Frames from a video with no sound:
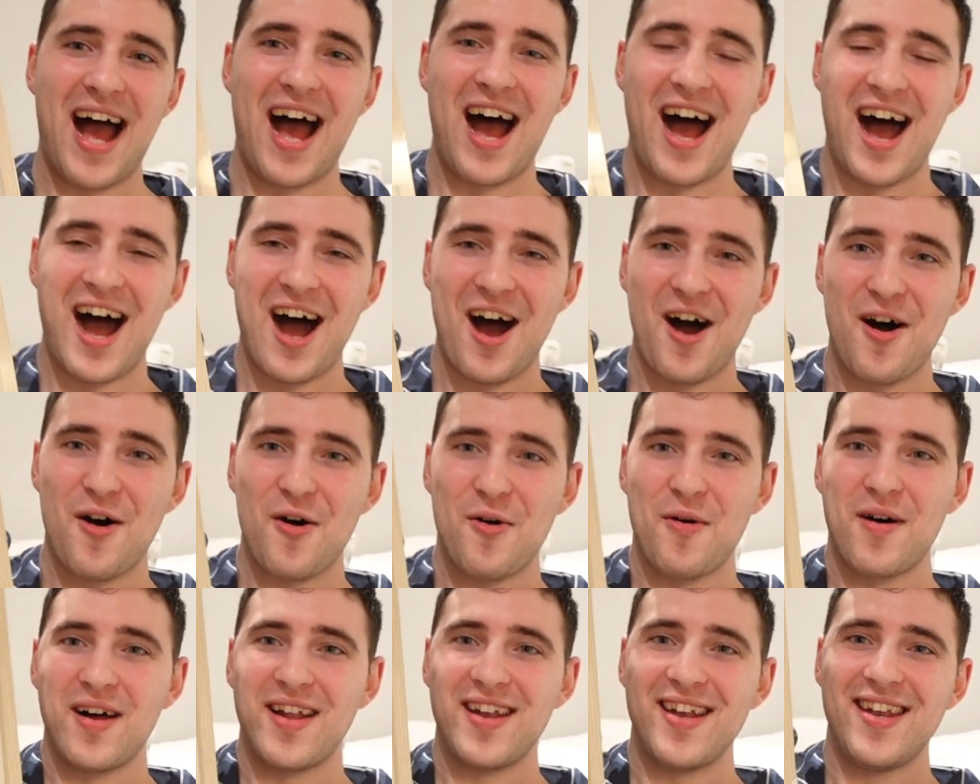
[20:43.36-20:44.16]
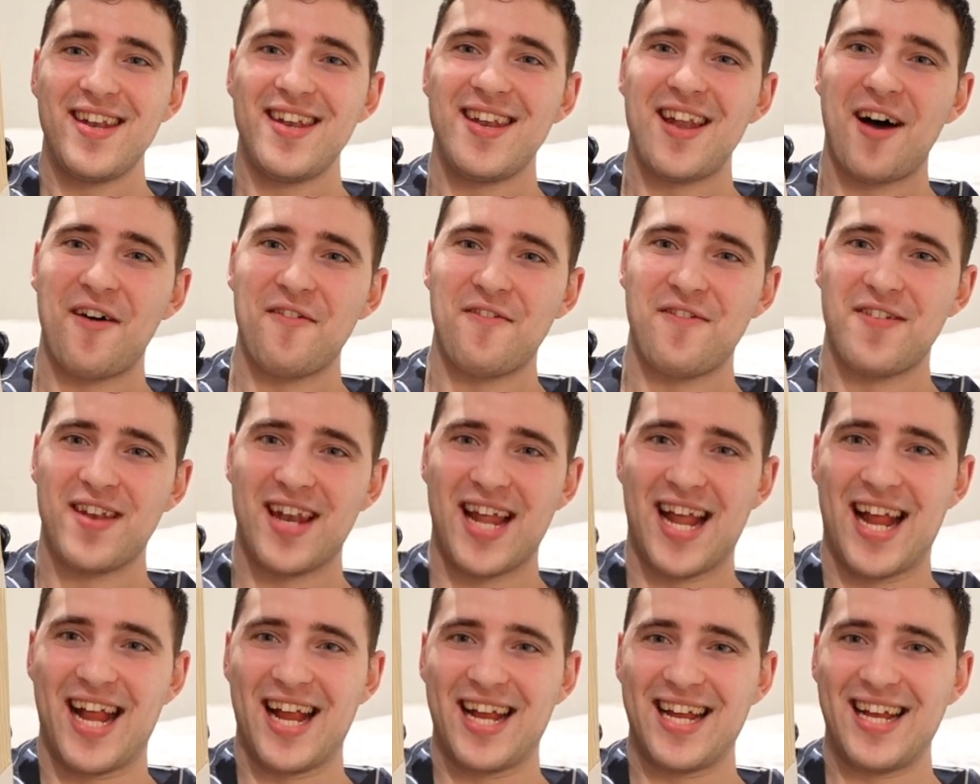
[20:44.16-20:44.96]
how
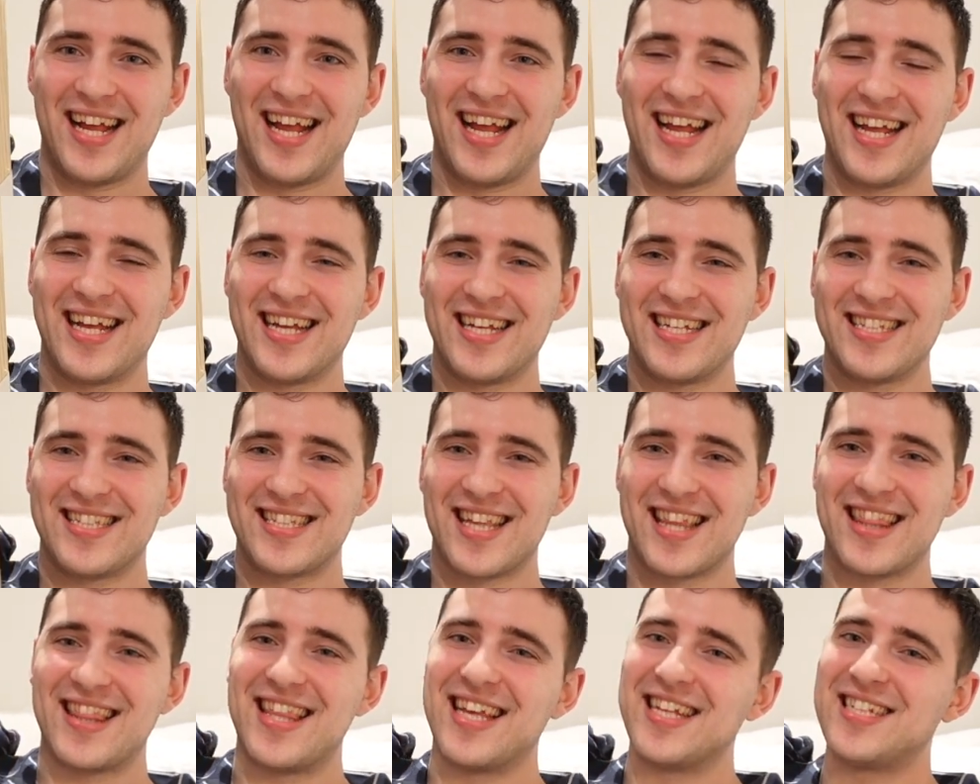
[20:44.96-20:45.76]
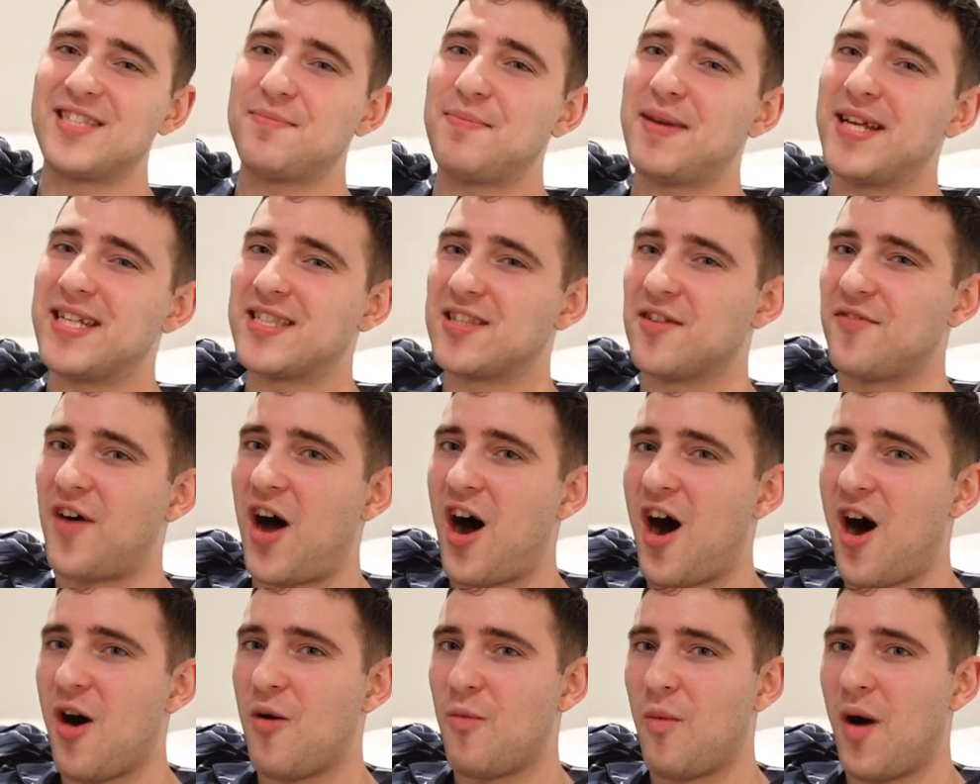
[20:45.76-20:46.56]
lovely is this piece of
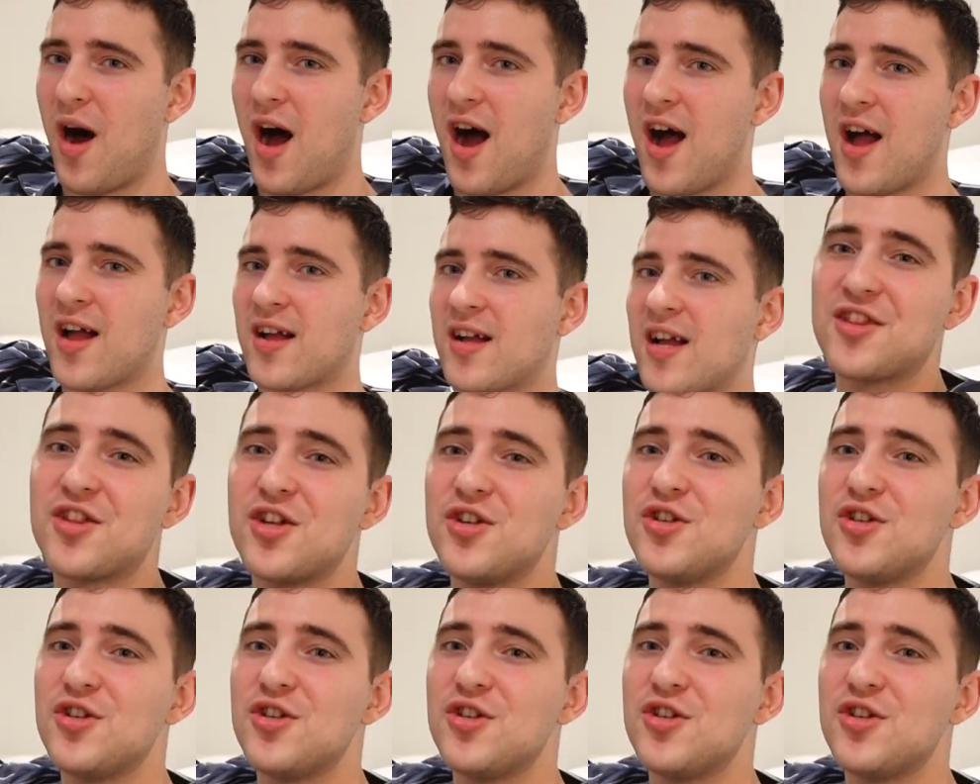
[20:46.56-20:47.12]
artwork?